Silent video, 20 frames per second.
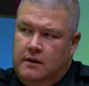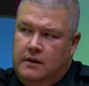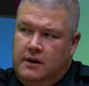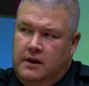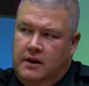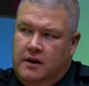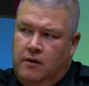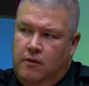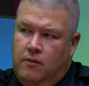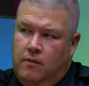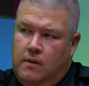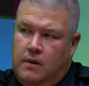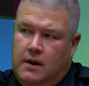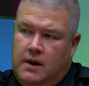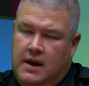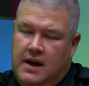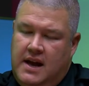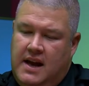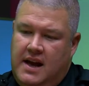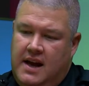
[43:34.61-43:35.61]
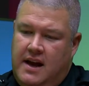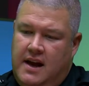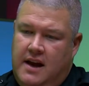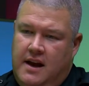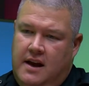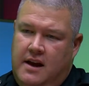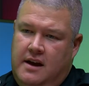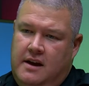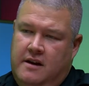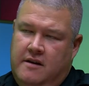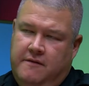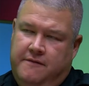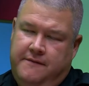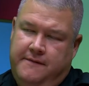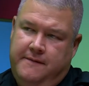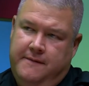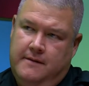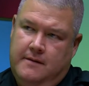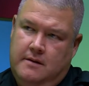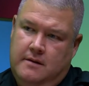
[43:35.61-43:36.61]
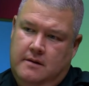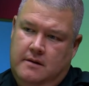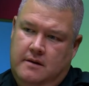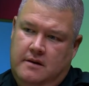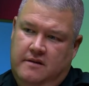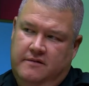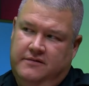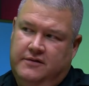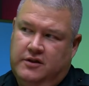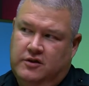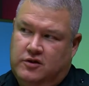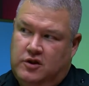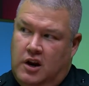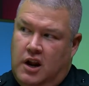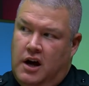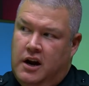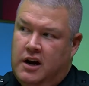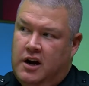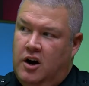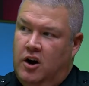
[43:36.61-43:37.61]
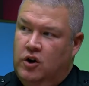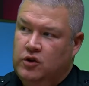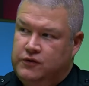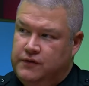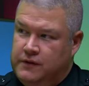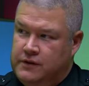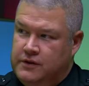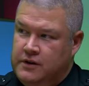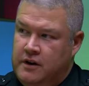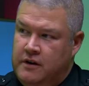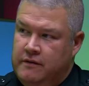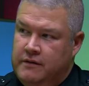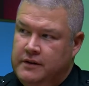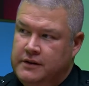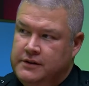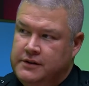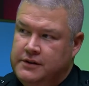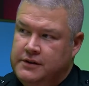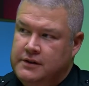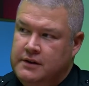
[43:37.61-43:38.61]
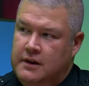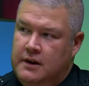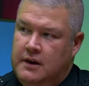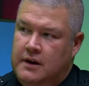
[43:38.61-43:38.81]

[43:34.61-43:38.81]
if there's a lot of calls for service,